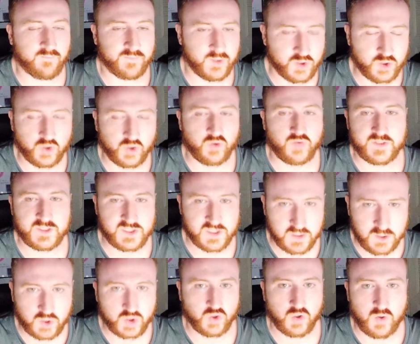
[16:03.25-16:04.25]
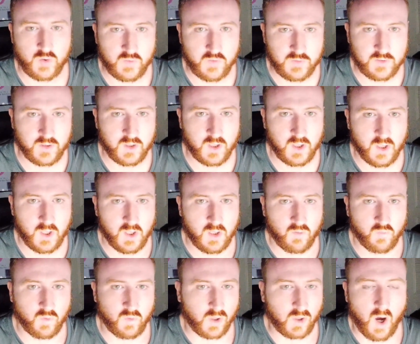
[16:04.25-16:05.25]
The truth is the truth,
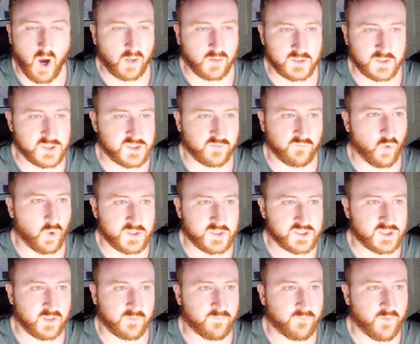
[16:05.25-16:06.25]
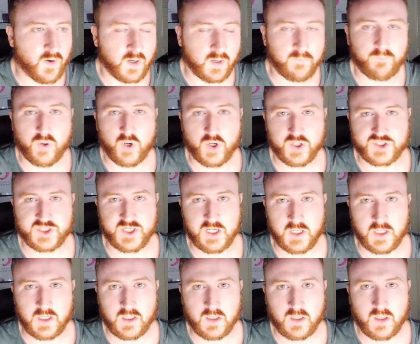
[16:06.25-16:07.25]
regardless of what some fucking
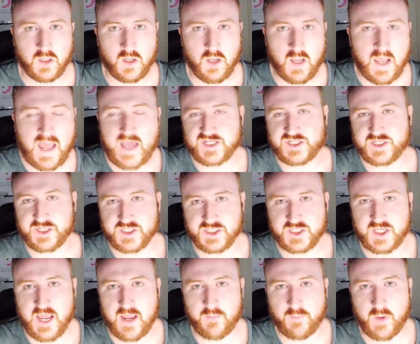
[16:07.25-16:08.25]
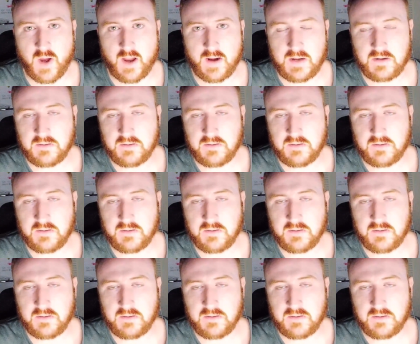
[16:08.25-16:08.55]
pussy has to say about it.